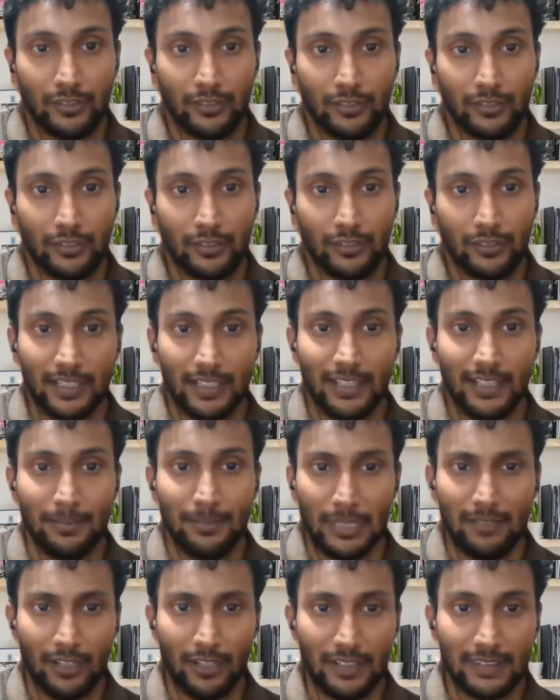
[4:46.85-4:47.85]
So those are the
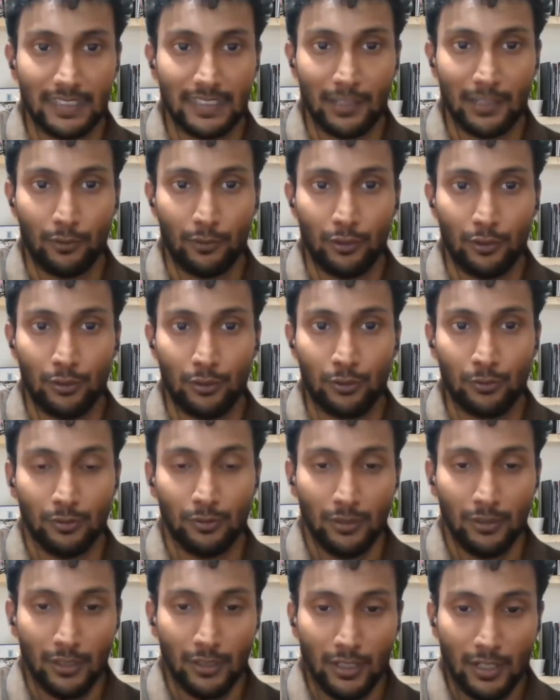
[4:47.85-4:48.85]
main ones that I want
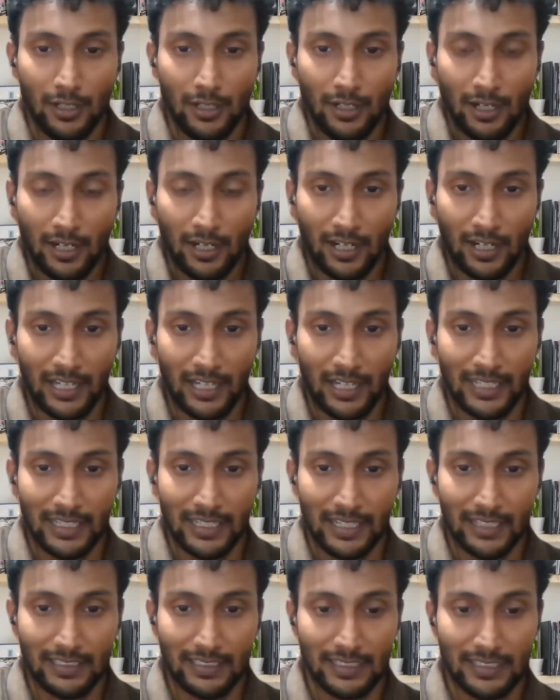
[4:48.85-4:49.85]
to
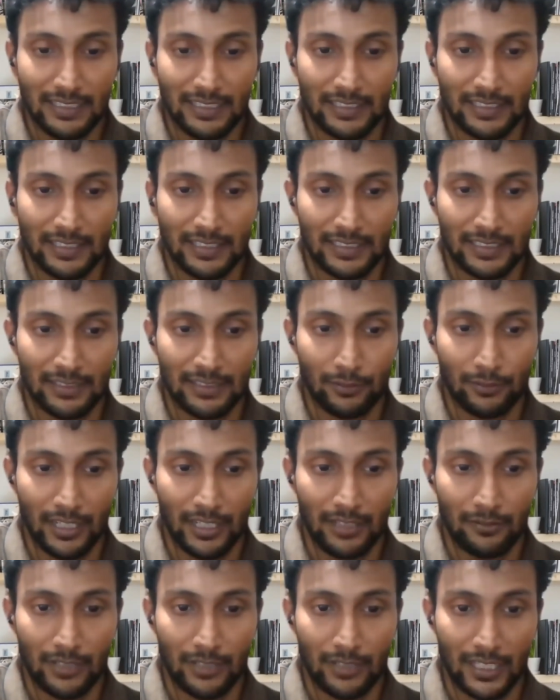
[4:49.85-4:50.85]
highlight. Thilina, I think, will
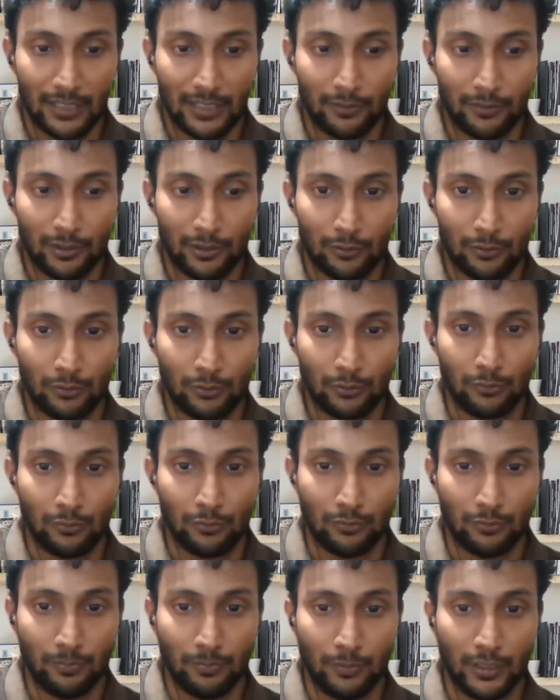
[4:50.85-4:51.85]
have like one or
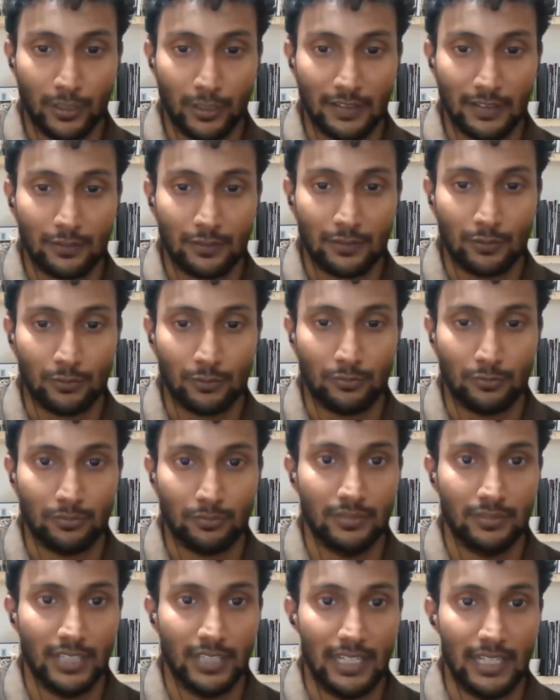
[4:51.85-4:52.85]
two points to
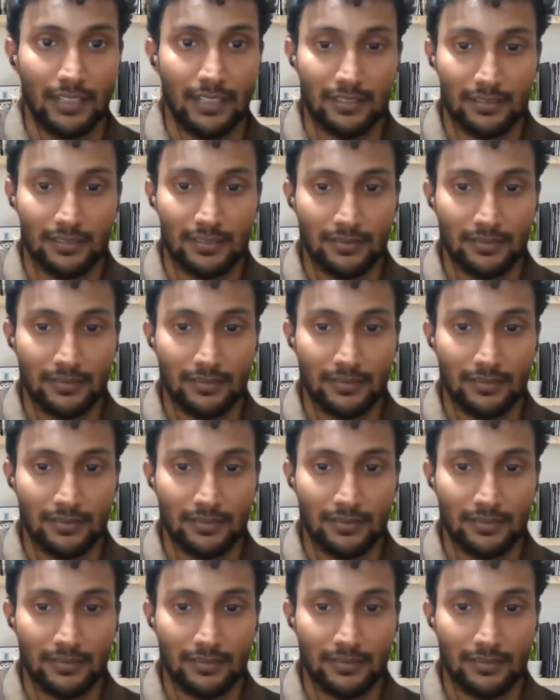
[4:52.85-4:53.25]
add.